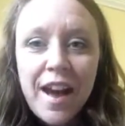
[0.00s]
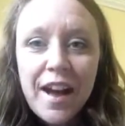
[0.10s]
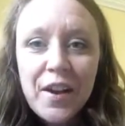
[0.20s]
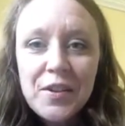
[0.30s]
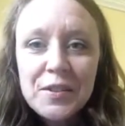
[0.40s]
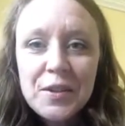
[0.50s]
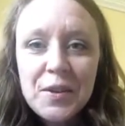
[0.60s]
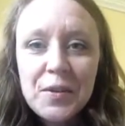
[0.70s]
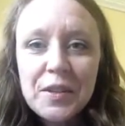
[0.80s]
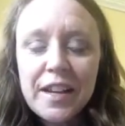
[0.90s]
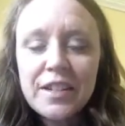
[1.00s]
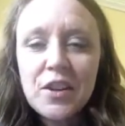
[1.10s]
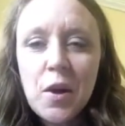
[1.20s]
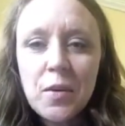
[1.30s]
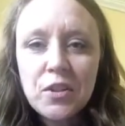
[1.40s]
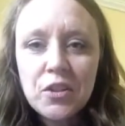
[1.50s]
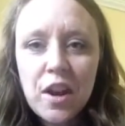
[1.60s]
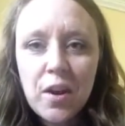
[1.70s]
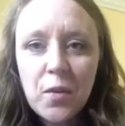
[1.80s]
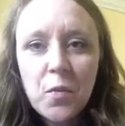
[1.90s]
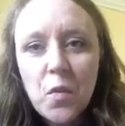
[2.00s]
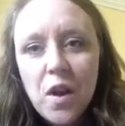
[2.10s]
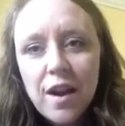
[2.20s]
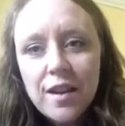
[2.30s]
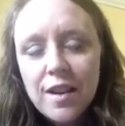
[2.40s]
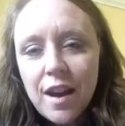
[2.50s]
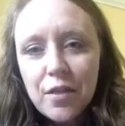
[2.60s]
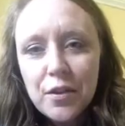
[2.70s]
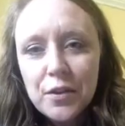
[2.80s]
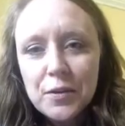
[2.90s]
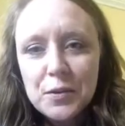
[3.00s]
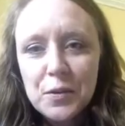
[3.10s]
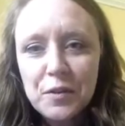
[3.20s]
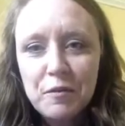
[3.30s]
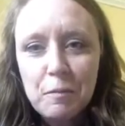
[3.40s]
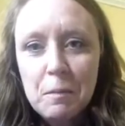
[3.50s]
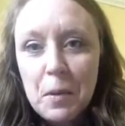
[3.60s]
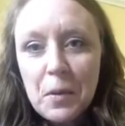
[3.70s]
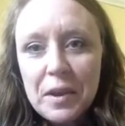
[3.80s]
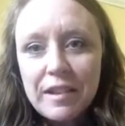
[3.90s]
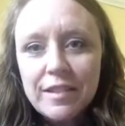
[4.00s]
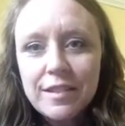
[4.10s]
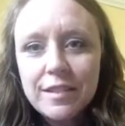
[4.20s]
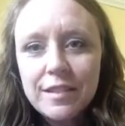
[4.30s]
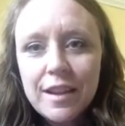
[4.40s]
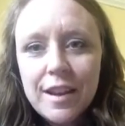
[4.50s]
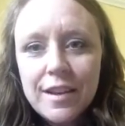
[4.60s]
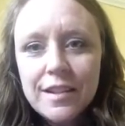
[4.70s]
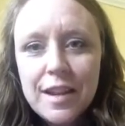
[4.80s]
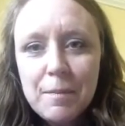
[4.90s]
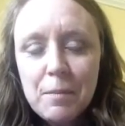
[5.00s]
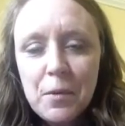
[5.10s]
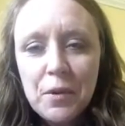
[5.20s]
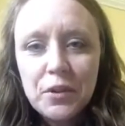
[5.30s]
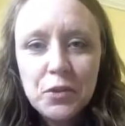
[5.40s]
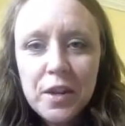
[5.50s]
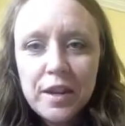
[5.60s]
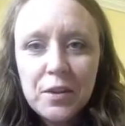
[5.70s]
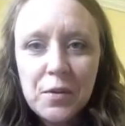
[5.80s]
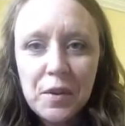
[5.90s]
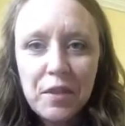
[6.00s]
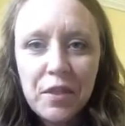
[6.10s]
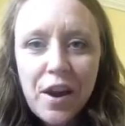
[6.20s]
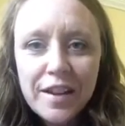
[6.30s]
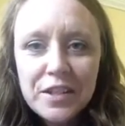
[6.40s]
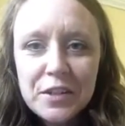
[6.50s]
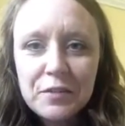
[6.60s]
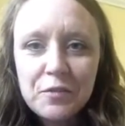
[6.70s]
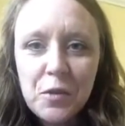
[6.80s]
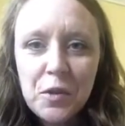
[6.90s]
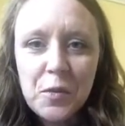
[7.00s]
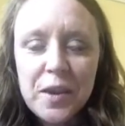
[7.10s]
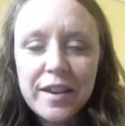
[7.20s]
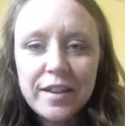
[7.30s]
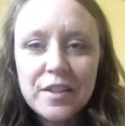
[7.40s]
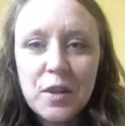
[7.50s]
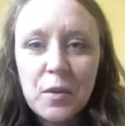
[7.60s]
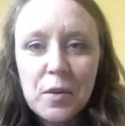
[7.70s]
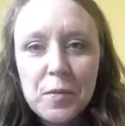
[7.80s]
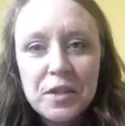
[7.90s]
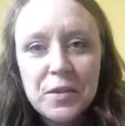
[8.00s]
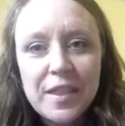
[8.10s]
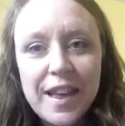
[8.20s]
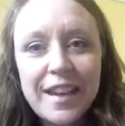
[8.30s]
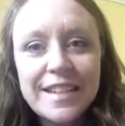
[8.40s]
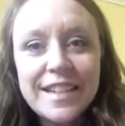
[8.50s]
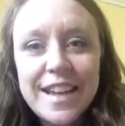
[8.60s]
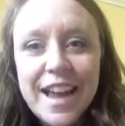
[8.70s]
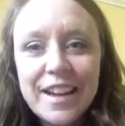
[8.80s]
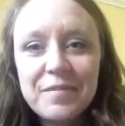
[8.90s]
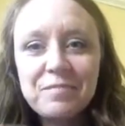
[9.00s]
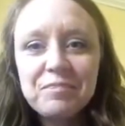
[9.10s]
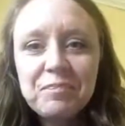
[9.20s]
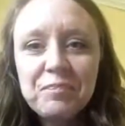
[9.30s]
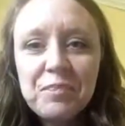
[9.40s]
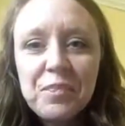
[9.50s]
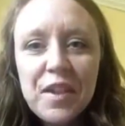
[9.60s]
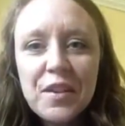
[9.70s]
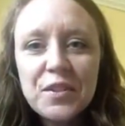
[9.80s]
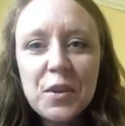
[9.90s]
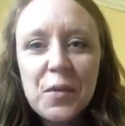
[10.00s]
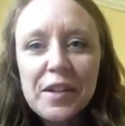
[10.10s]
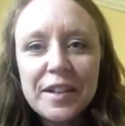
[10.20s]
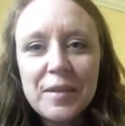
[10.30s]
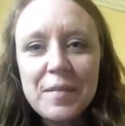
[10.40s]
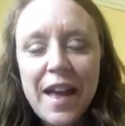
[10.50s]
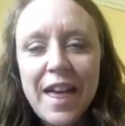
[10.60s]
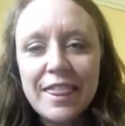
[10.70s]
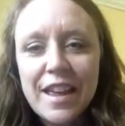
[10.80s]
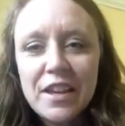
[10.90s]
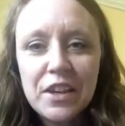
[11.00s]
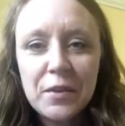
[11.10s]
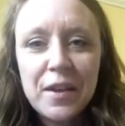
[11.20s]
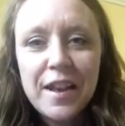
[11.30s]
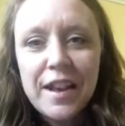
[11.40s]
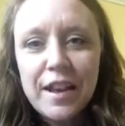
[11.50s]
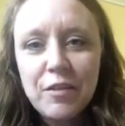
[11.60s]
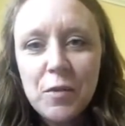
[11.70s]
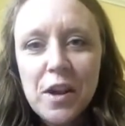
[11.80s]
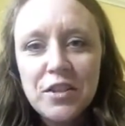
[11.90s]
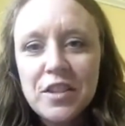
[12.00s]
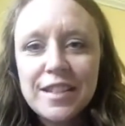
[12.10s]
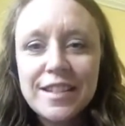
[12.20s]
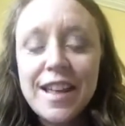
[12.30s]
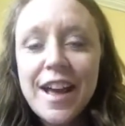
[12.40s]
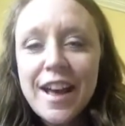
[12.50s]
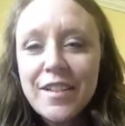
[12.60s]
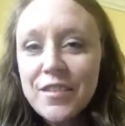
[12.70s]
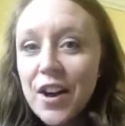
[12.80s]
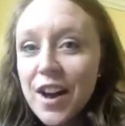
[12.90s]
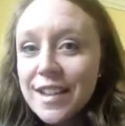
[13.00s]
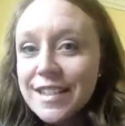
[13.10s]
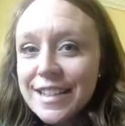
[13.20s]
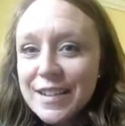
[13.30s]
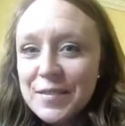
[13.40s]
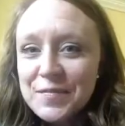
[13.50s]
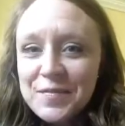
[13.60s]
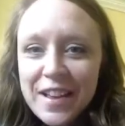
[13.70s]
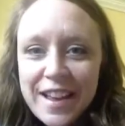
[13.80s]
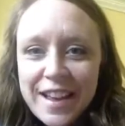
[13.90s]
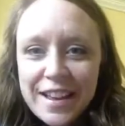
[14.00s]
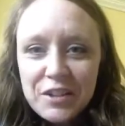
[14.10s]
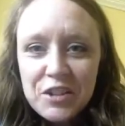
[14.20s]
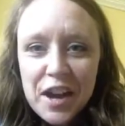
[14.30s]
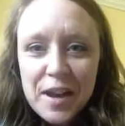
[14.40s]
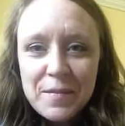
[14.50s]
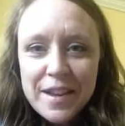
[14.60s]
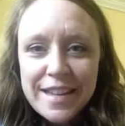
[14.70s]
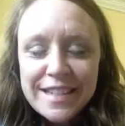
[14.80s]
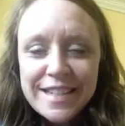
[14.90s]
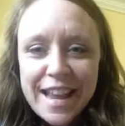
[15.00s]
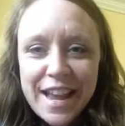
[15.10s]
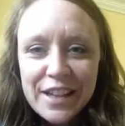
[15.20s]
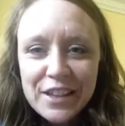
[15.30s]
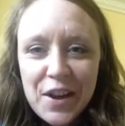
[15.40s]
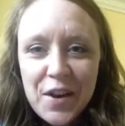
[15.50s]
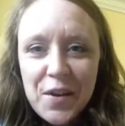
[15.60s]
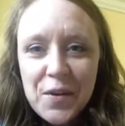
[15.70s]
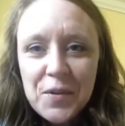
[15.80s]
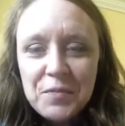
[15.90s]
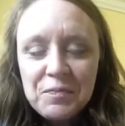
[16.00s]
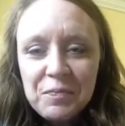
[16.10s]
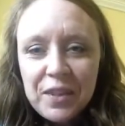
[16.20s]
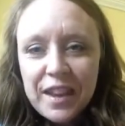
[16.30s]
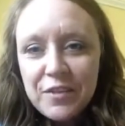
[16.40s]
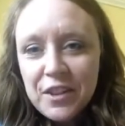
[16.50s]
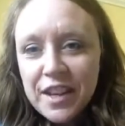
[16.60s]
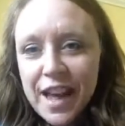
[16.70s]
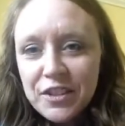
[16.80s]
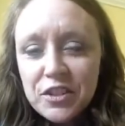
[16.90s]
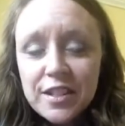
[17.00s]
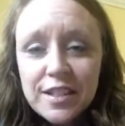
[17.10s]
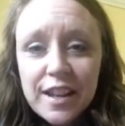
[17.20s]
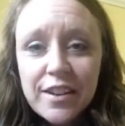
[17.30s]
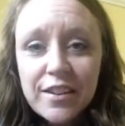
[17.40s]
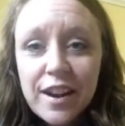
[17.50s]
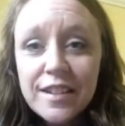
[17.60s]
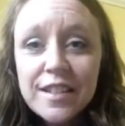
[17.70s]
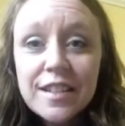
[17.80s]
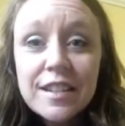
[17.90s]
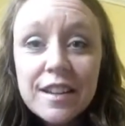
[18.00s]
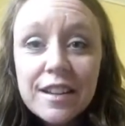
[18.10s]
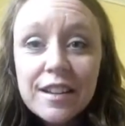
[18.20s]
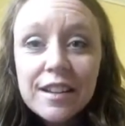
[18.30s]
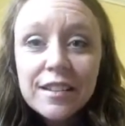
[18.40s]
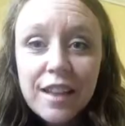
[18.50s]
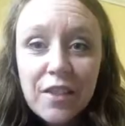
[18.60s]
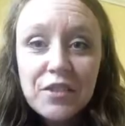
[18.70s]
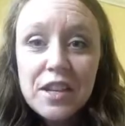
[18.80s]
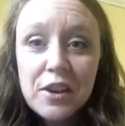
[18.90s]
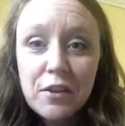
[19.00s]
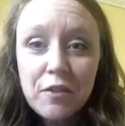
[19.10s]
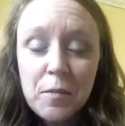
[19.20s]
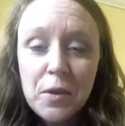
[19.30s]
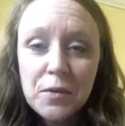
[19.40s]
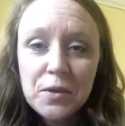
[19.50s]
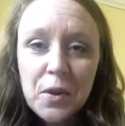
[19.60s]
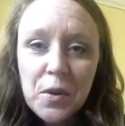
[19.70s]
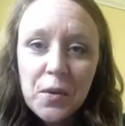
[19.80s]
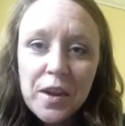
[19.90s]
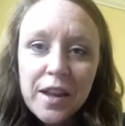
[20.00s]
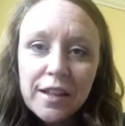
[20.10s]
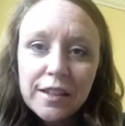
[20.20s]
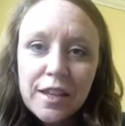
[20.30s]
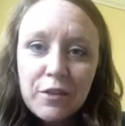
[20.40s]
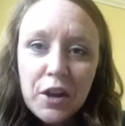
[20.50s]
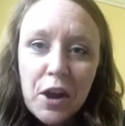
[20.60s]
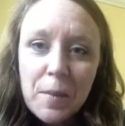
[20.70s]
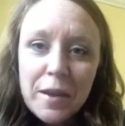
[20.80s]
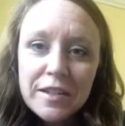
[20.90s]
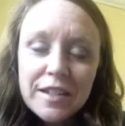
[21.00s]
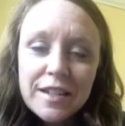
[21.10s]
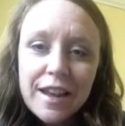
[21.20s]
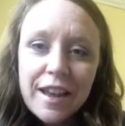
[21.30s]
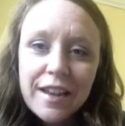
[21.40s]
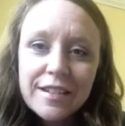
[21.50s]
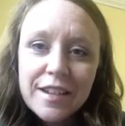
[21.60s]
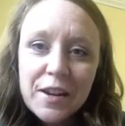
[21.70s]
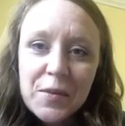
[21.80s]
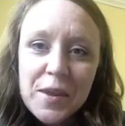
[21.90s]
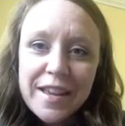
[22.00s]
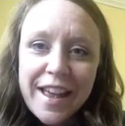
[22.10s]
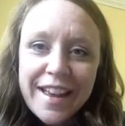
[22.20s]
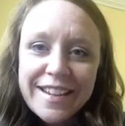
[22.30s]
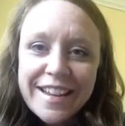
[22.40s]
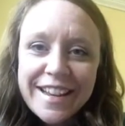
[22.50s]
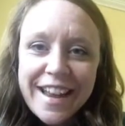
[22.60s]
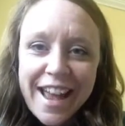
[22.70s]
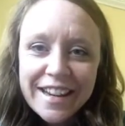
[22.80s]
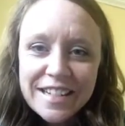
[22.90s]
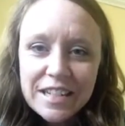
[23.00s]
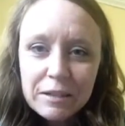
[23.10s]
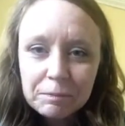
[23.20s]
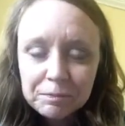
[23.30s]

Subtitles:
I also like to always share one other sort of bonus tip or trick or thought for the week. So we will be doing that today. So welcome and thank you. If you're watching this live, awesome. Chime in, say hello. If you catch this later, I still love to hear from you. So leave a comment and we can connect.